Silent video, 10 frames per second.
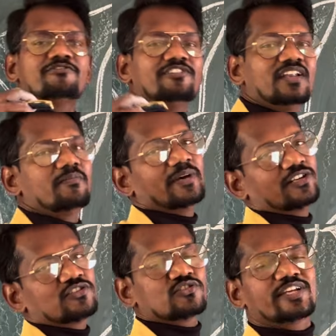
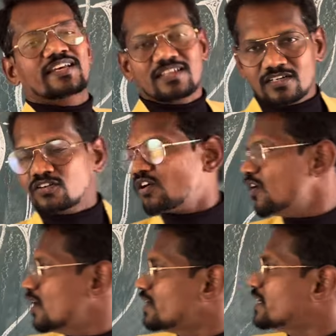filament together
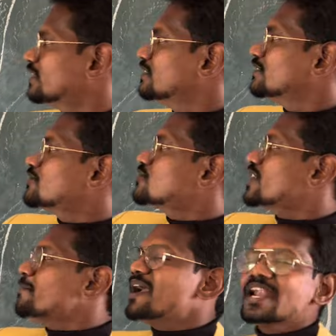called
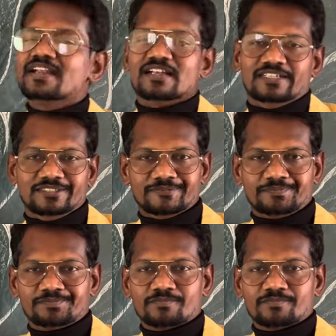stamen.